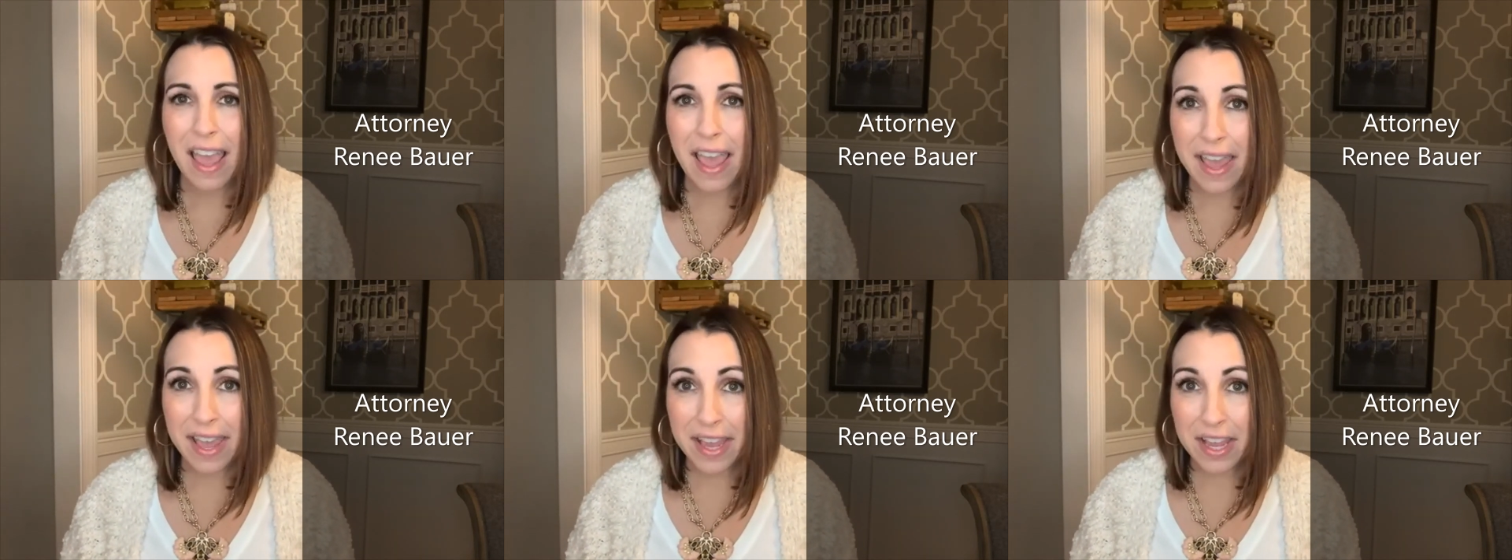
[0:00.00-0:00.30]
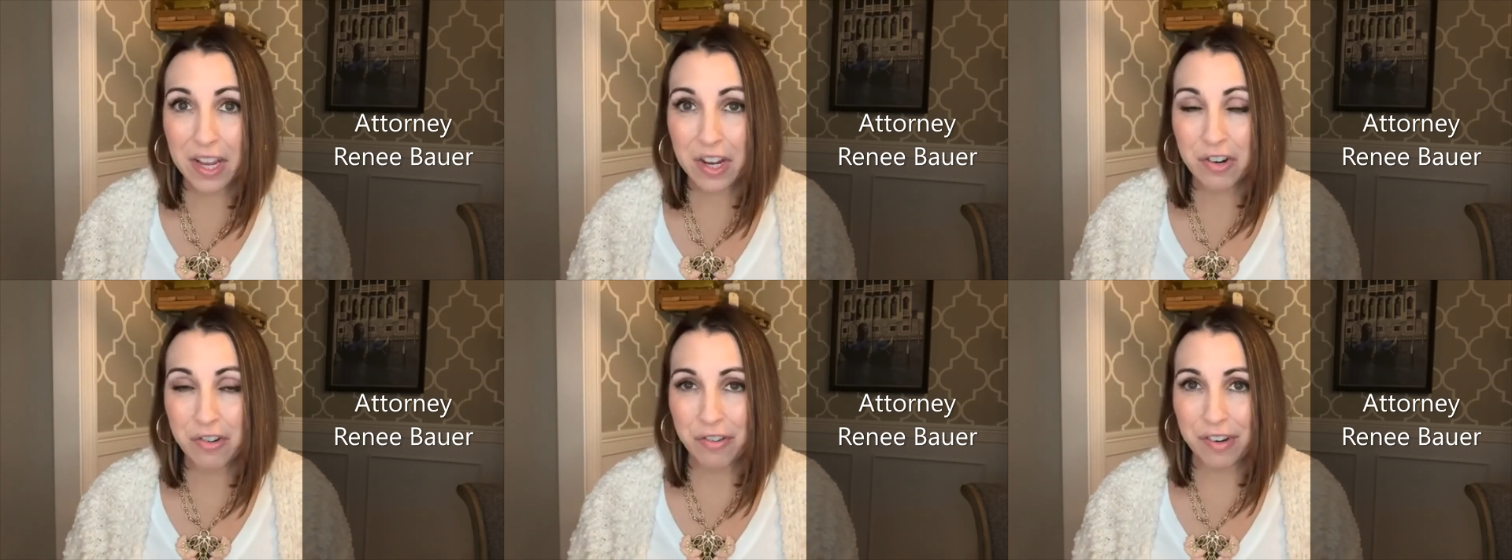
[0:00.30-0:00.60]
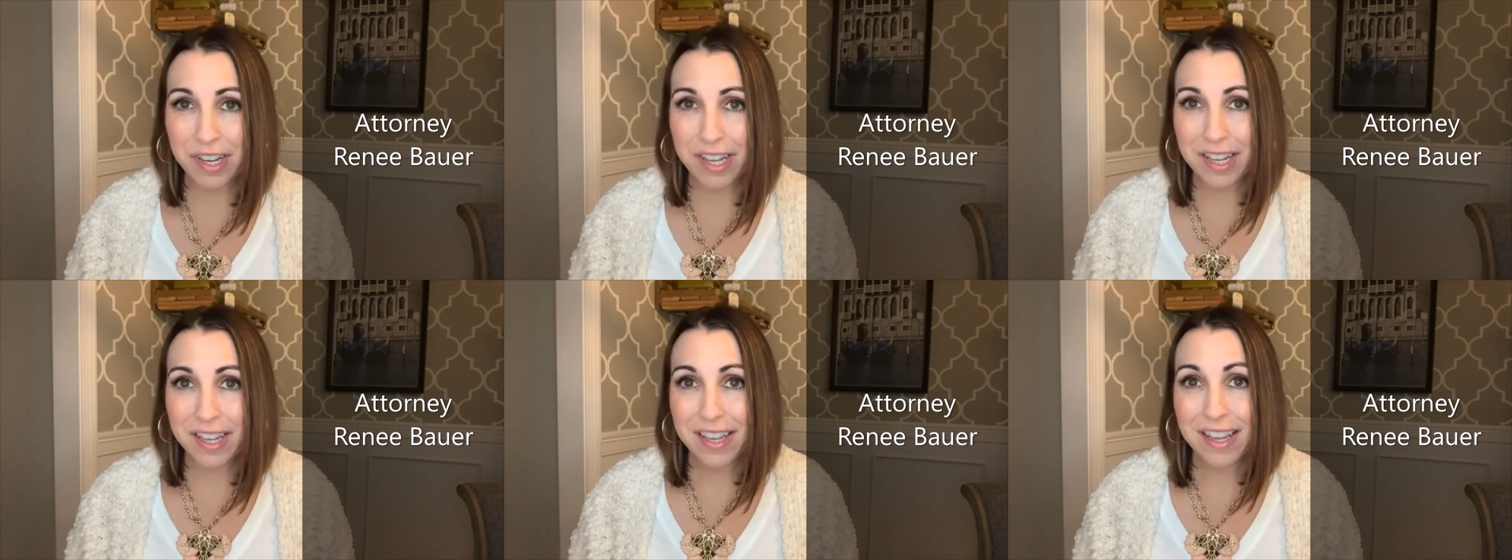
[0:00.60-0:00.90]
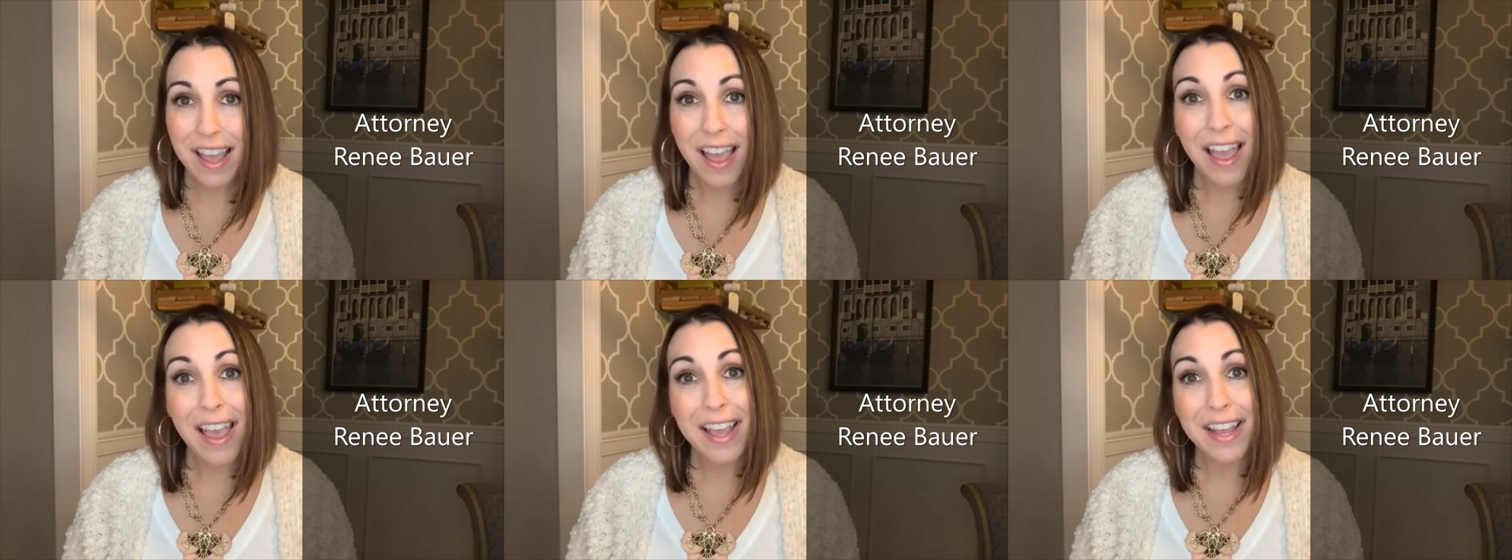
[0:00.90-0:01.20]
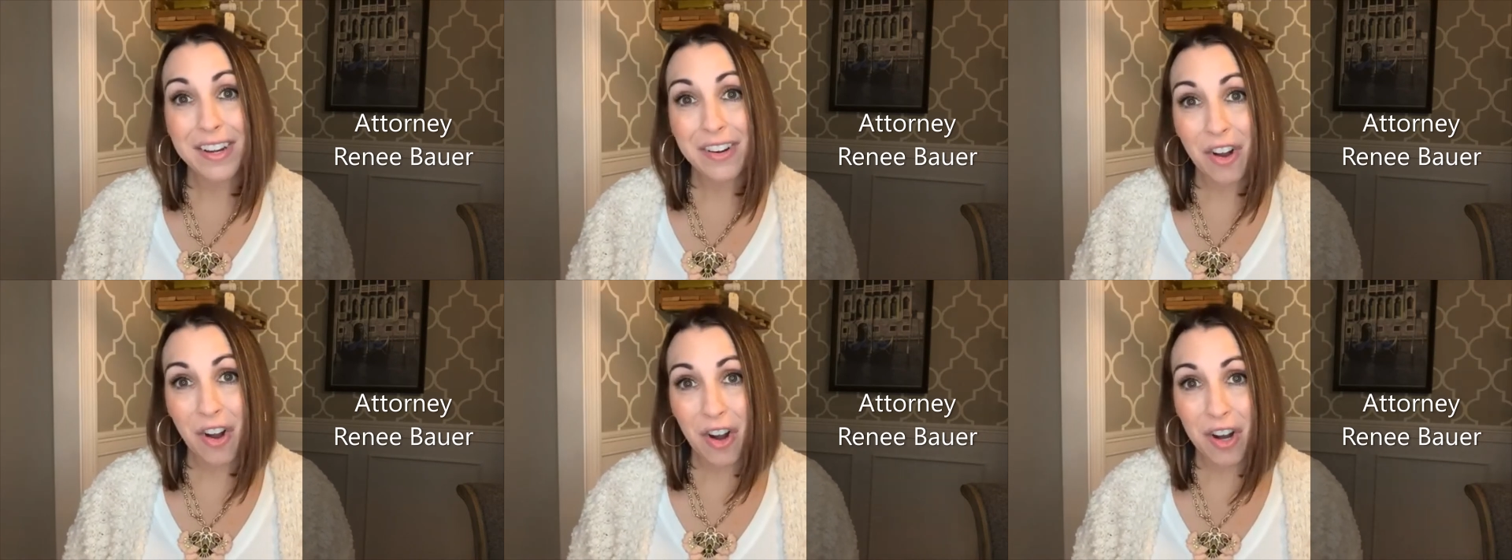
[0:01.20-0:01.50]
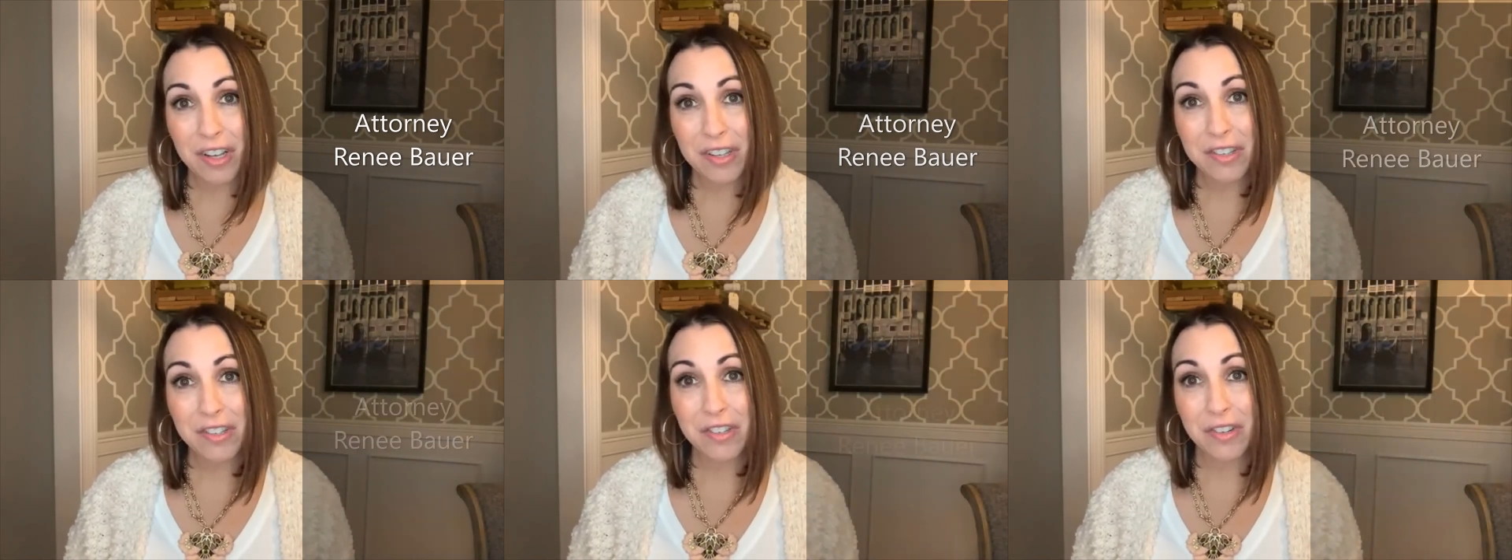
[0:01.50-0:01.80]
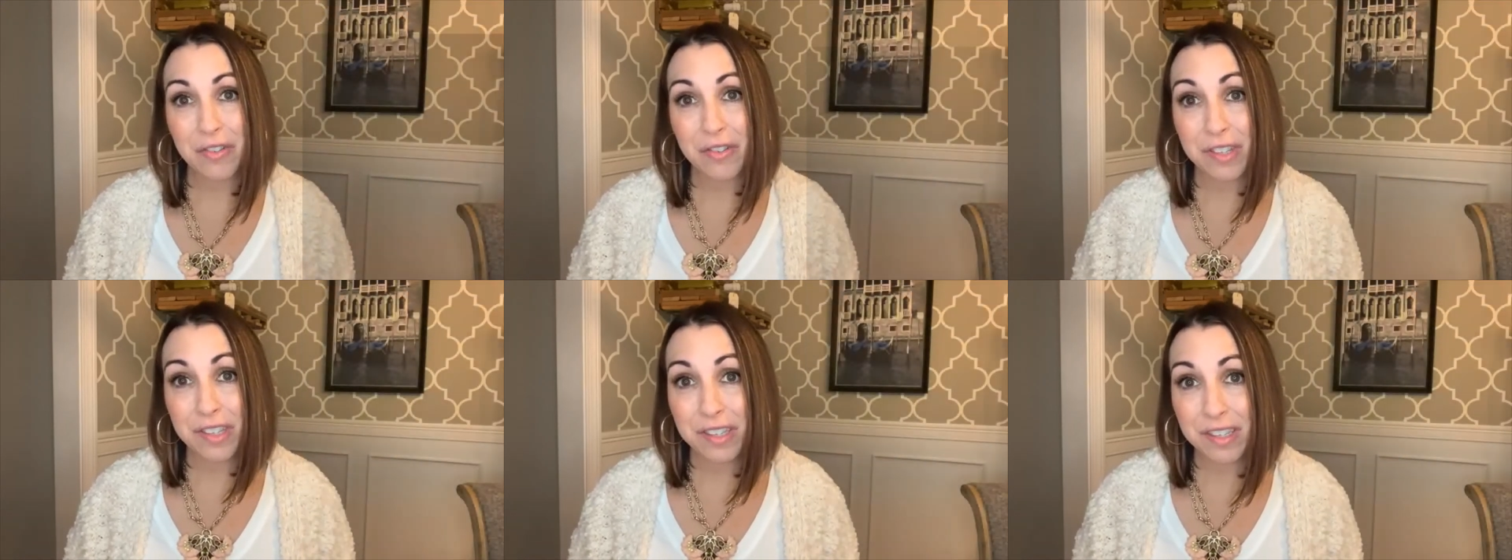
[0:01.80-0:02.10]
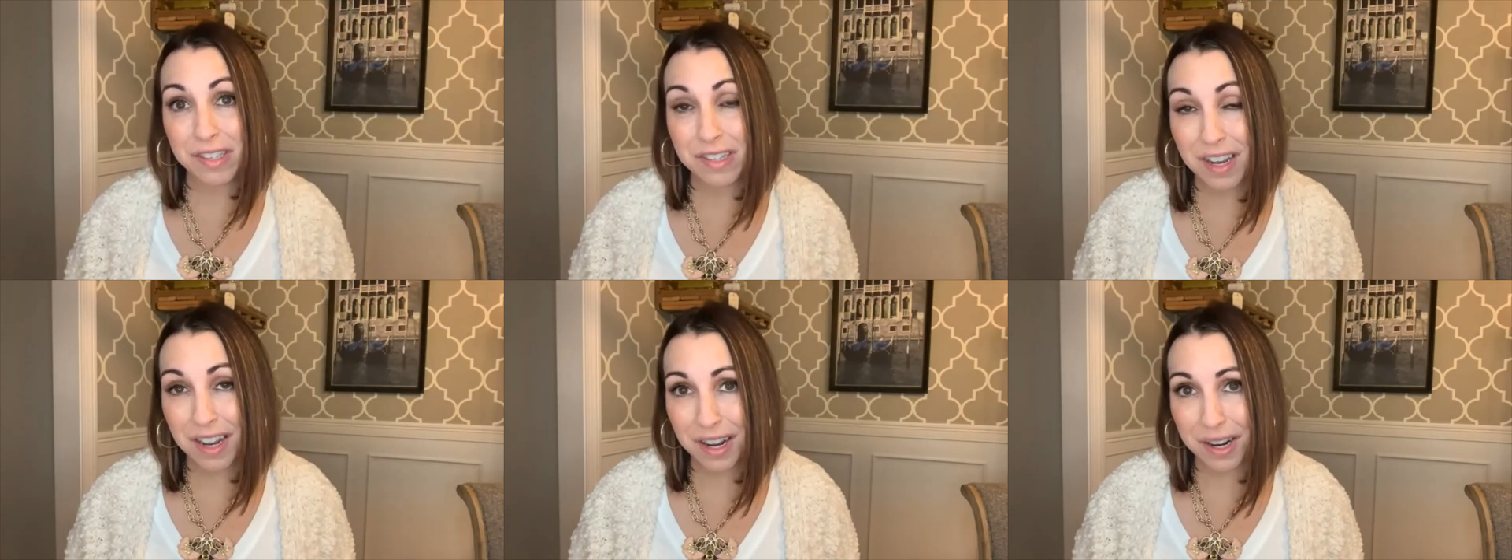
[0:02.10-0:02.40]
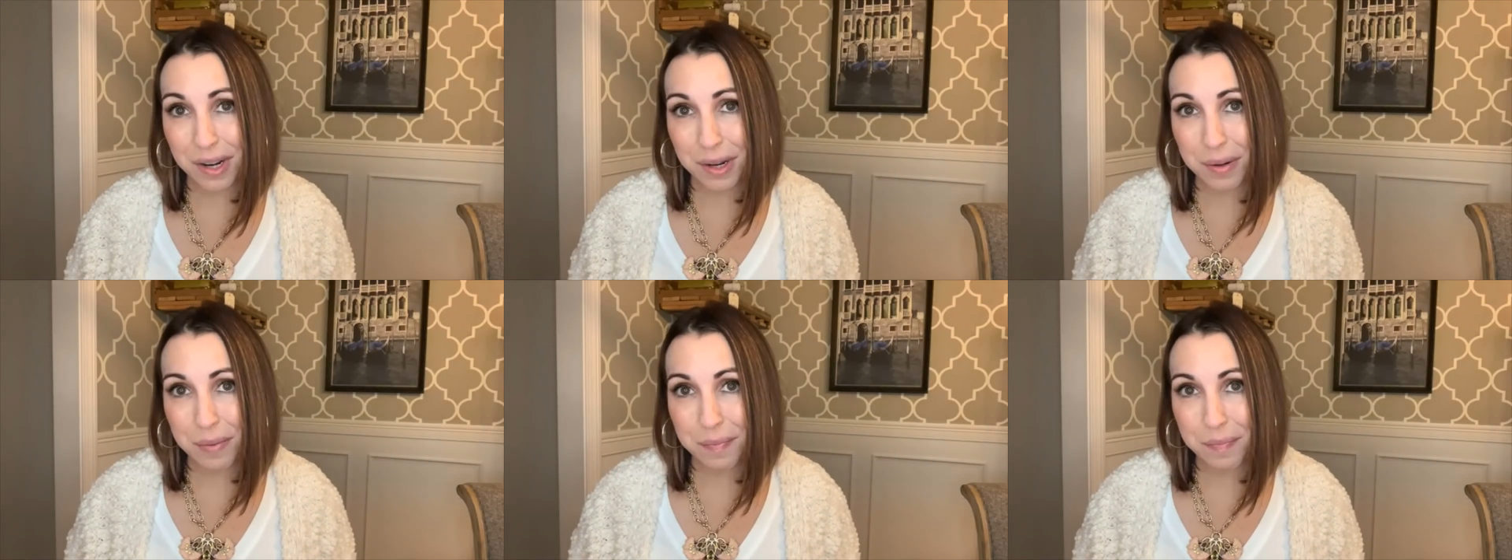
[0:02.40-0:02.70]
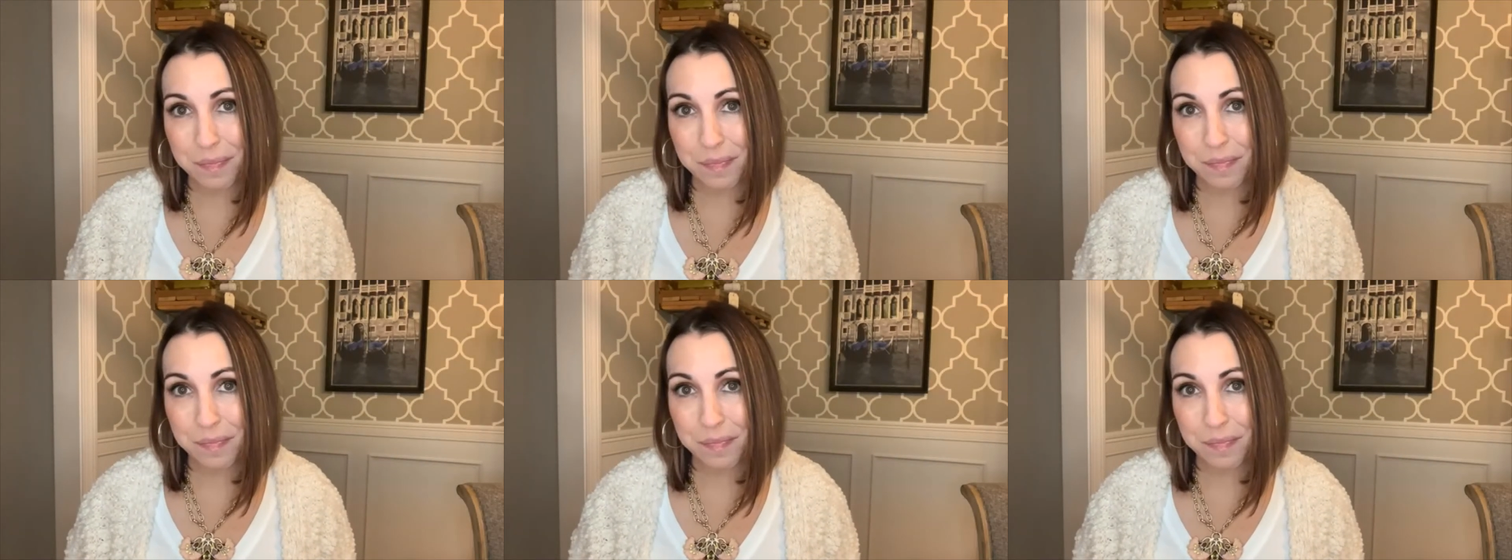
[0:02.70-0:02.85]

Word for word: angry, and also stuck.